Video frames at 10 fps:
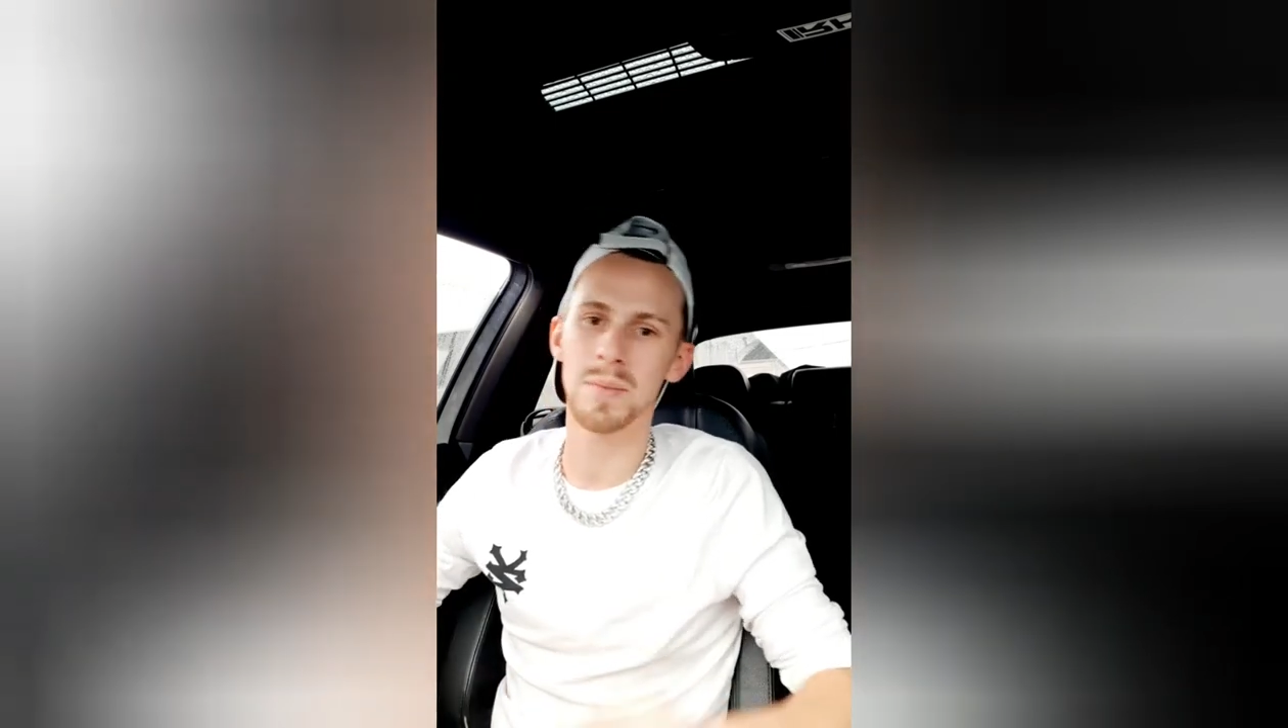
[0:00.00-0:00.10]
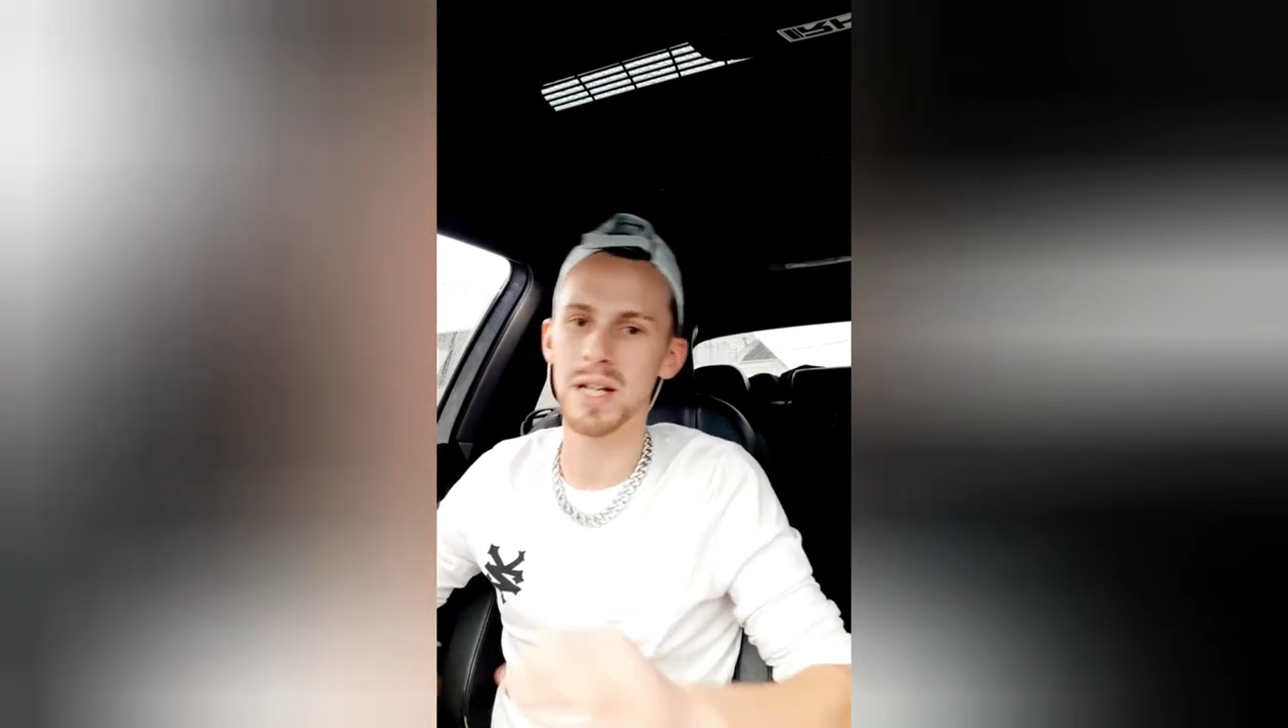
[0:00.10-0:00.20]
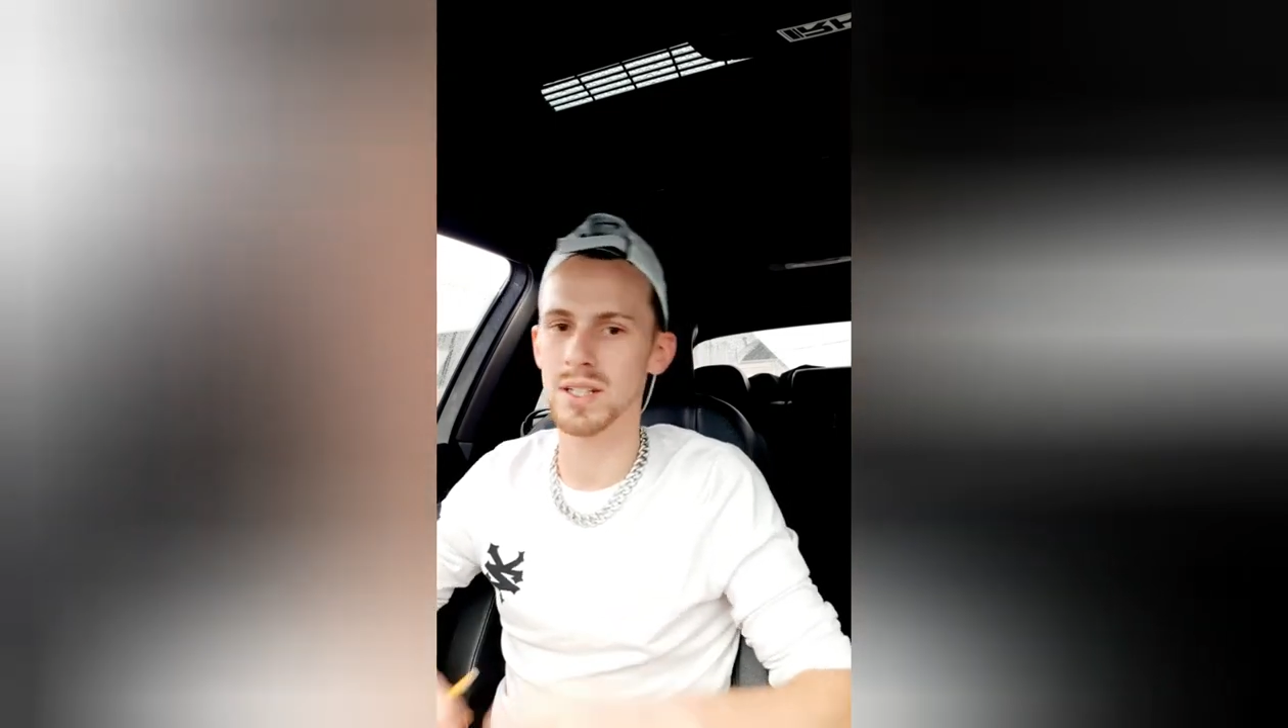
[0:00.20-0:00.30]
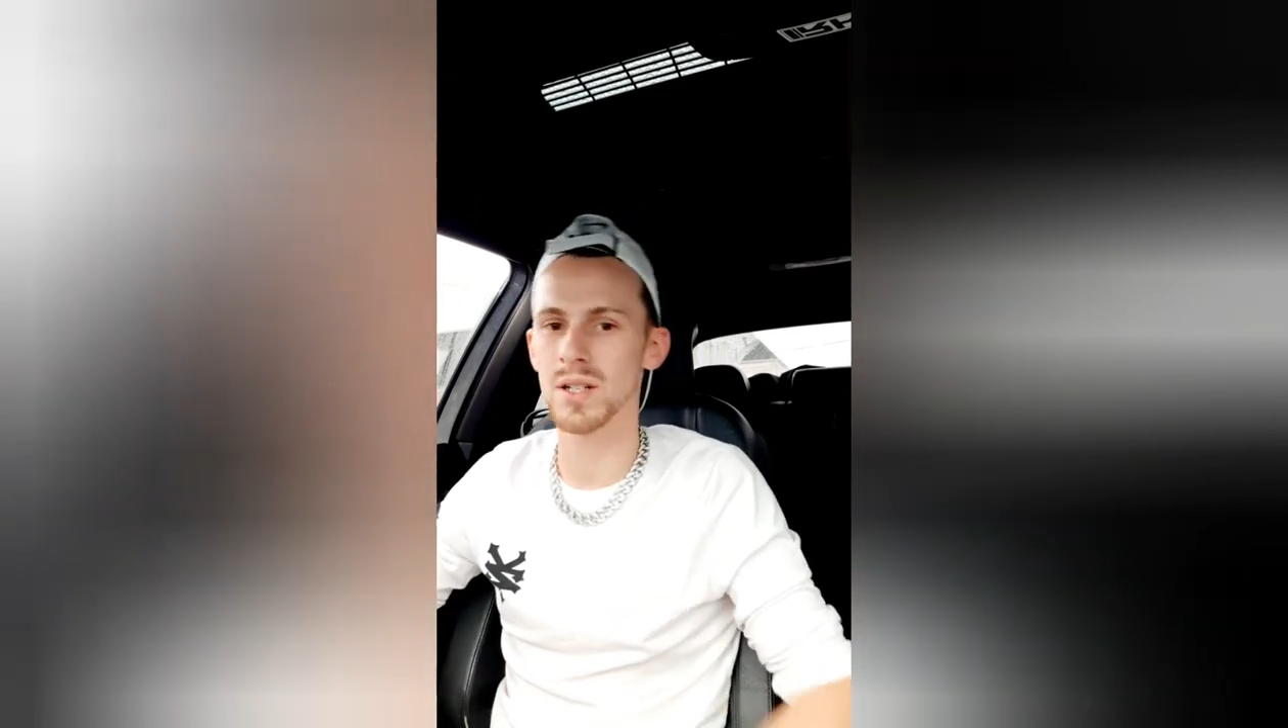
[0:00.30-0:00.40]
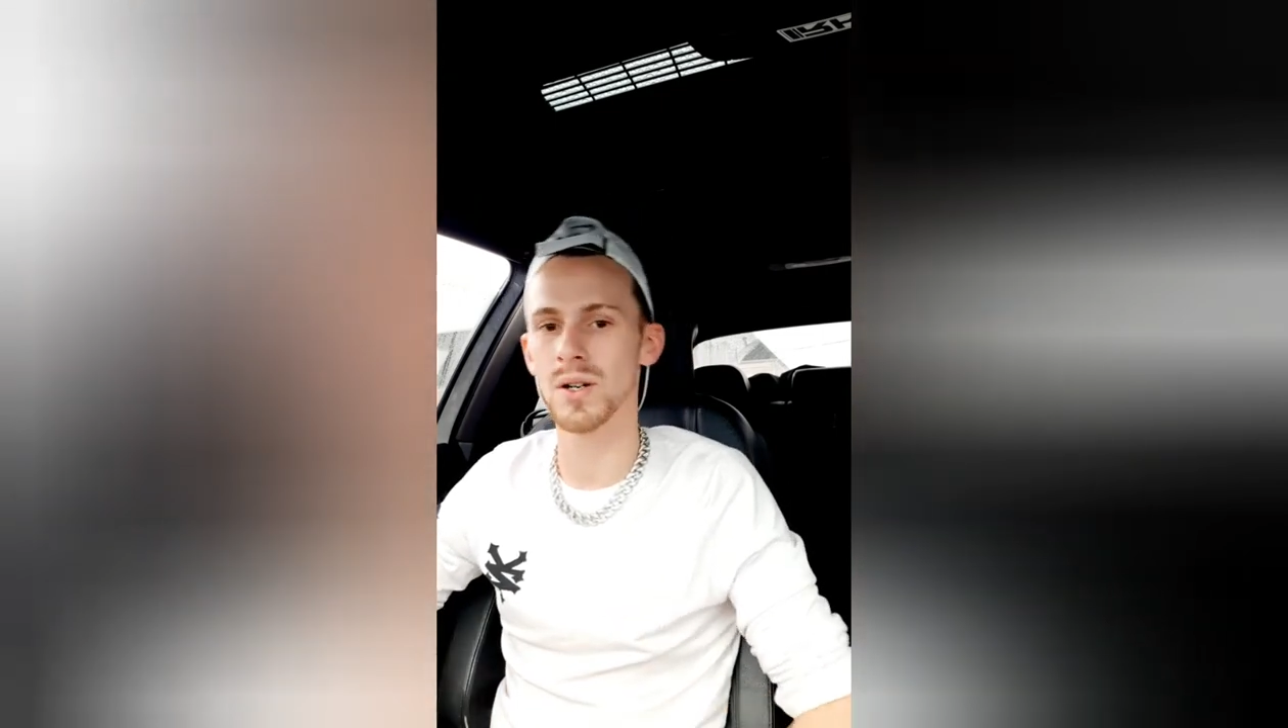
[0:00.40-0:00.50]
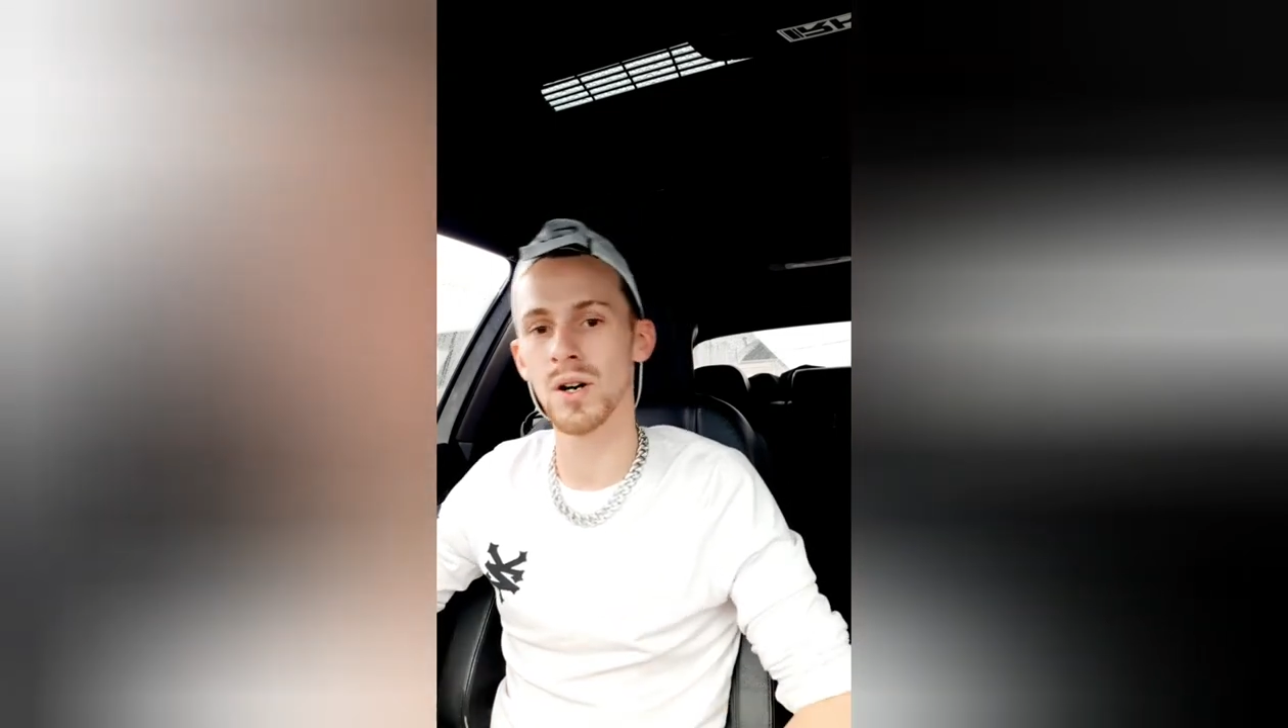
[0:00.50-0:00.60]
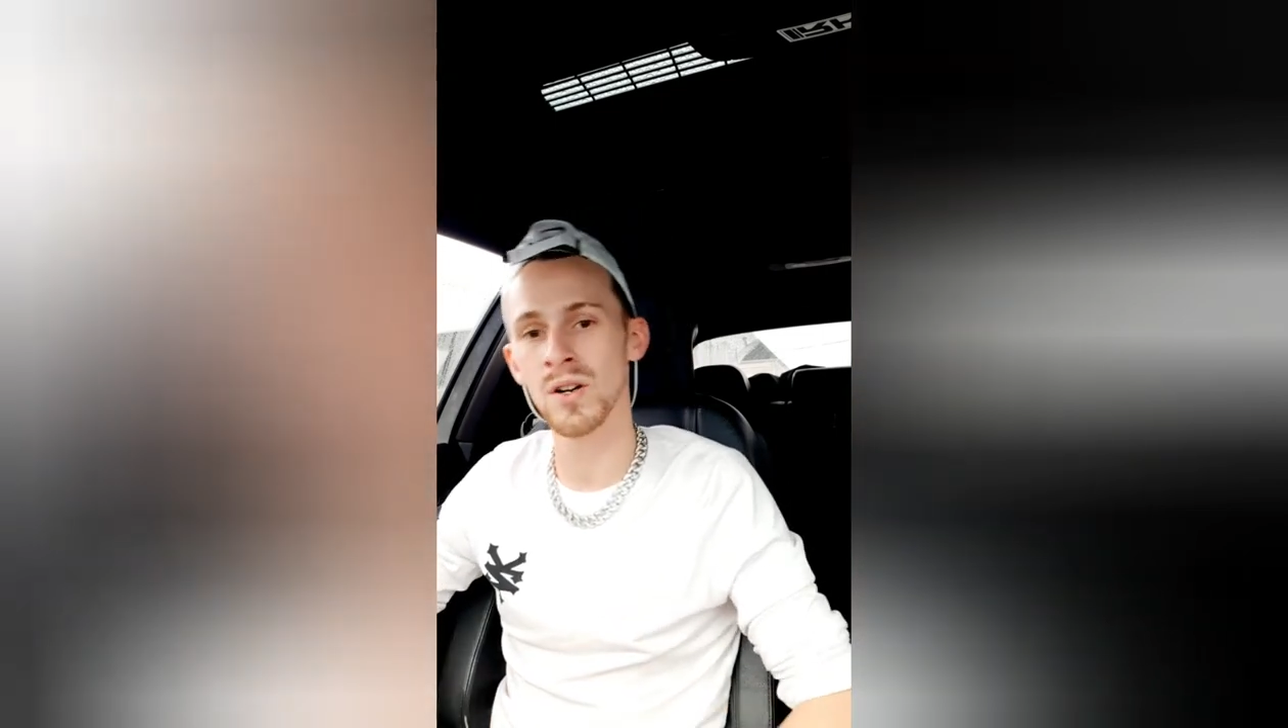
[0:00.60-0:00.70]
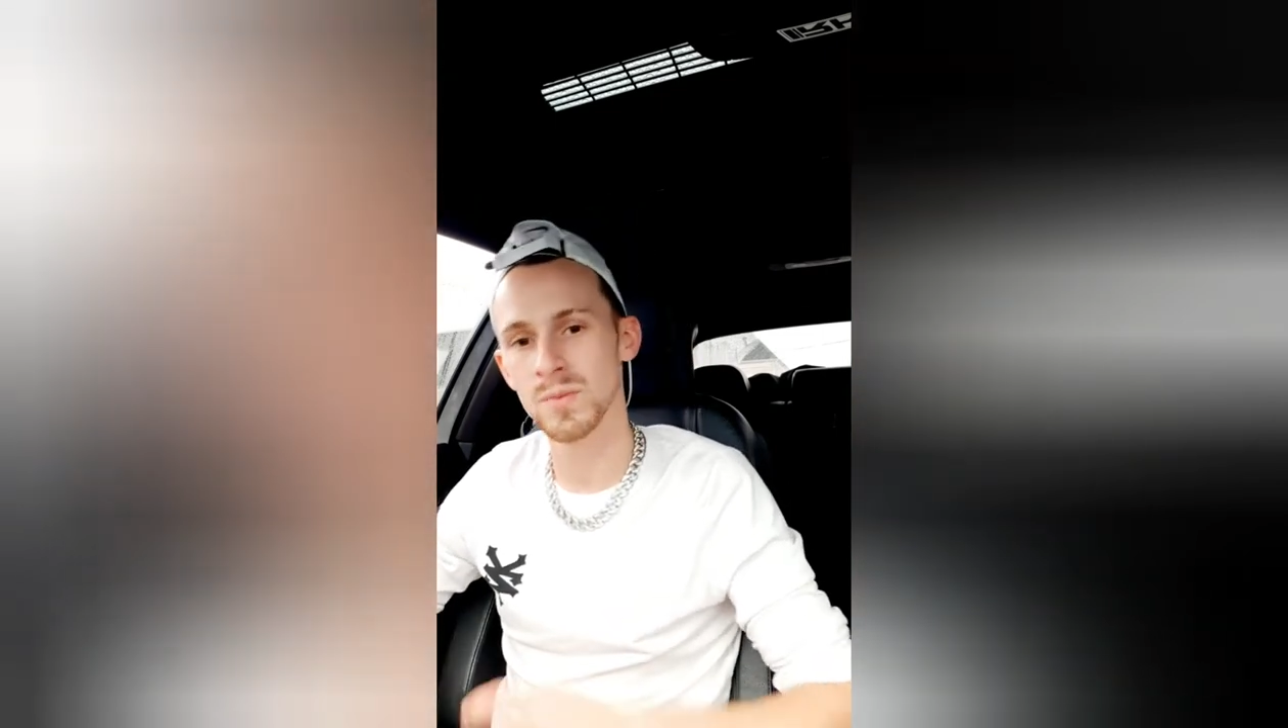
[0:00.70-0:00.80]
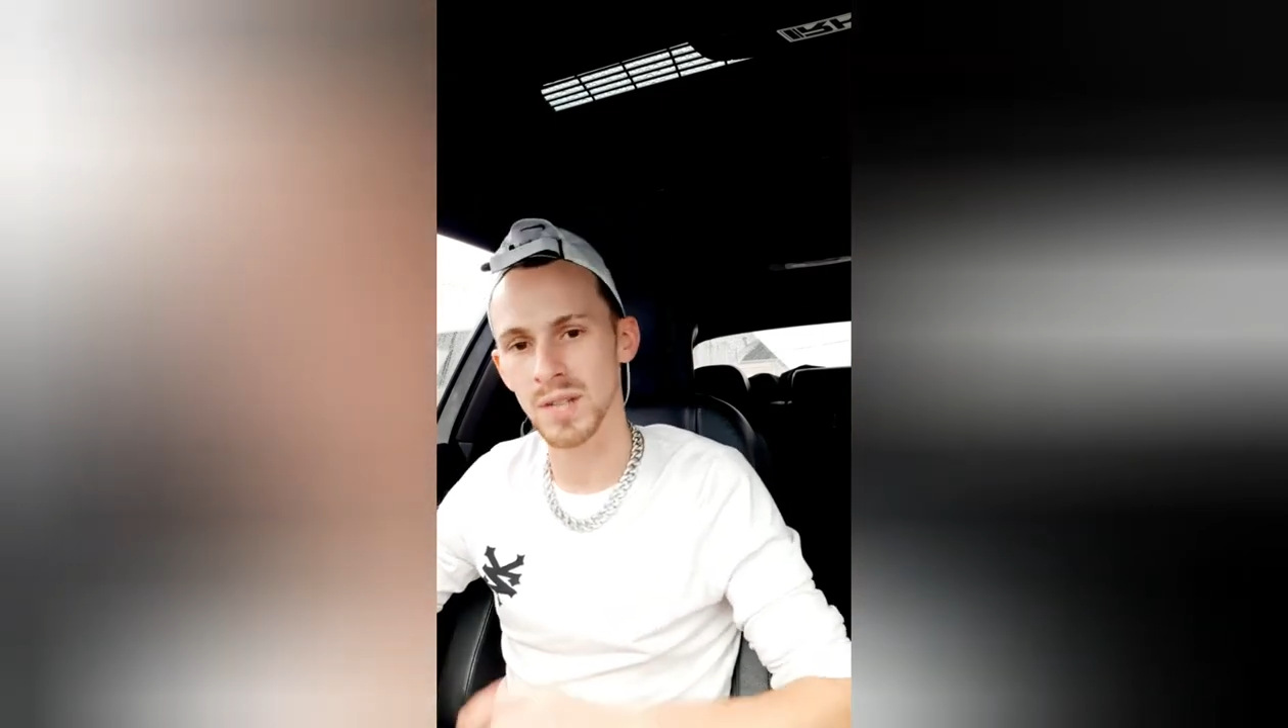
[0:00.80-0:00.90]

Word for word: I'm about to go home.